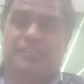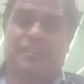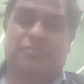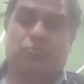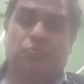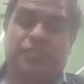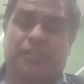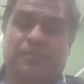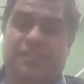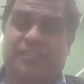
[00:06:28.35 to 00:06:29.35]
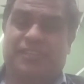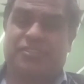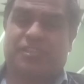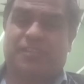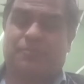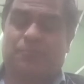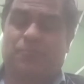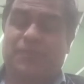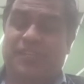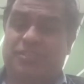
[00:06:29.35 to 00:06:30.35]
conclusion on the disc
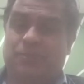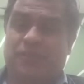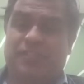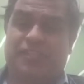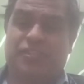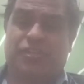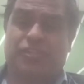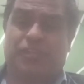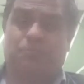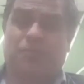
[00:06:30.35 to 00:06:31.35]
based upon the discussion.